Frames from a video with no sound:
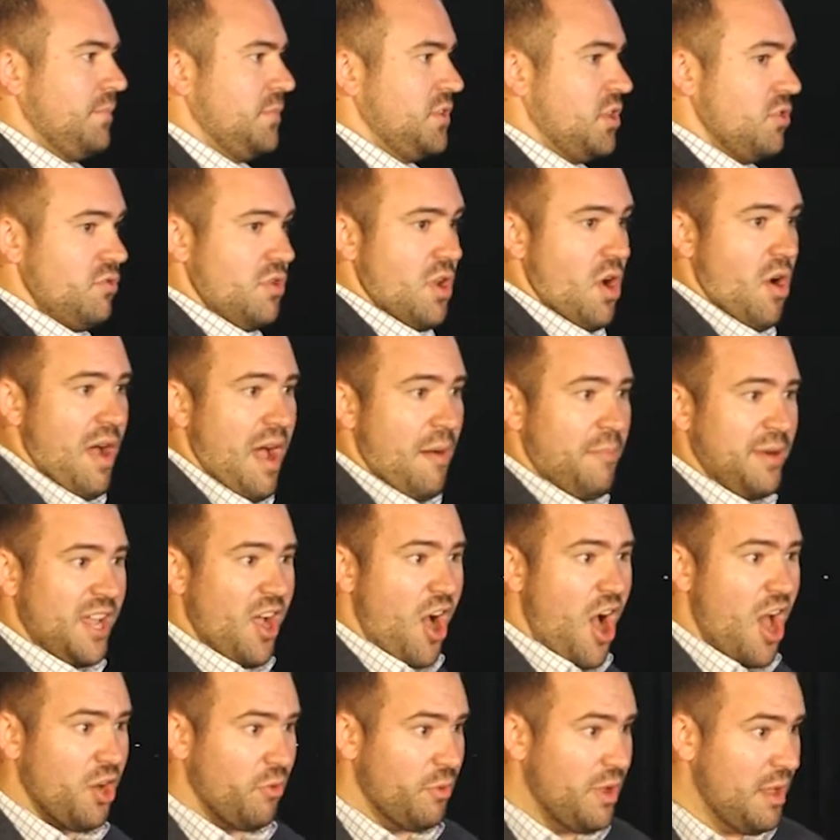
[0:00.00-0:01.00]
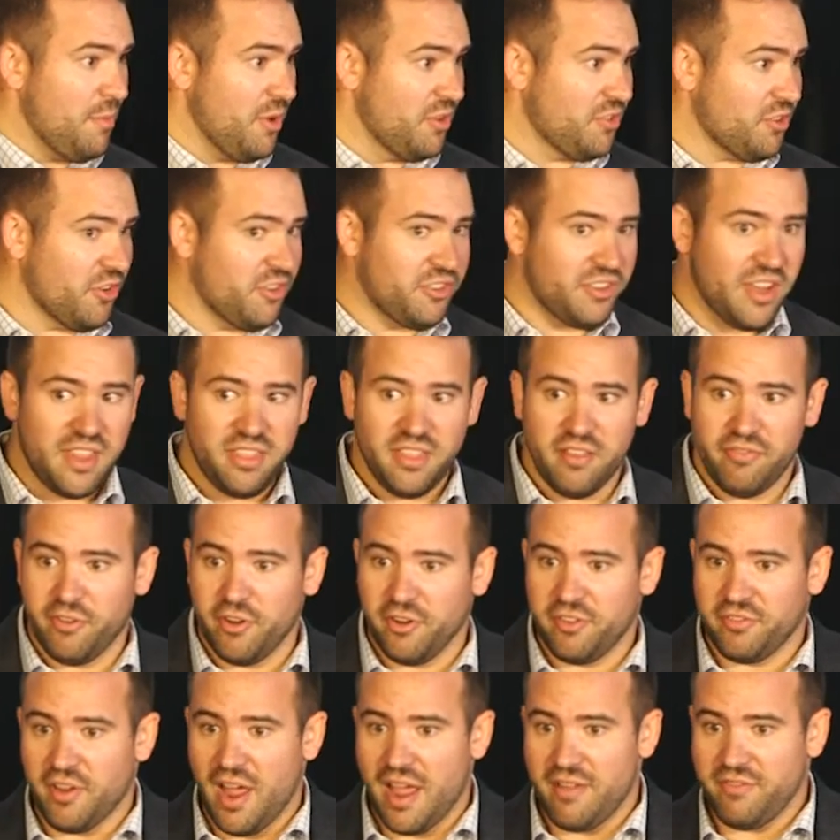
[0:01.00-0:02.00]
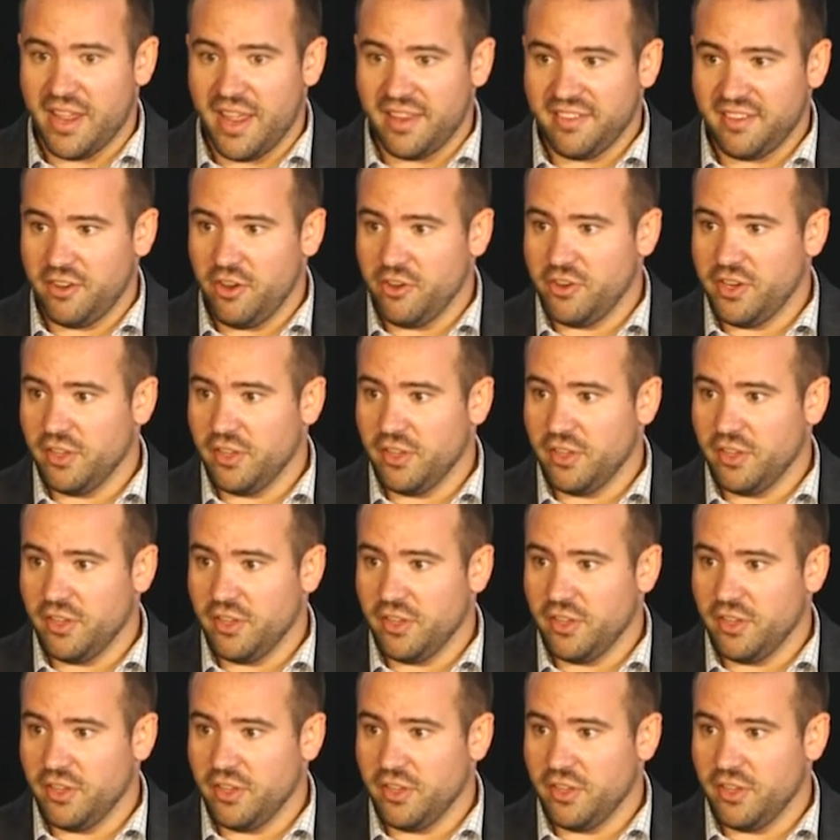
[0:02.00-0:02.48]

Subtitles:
Do you know how many auto emails are sent in the first 5 days at your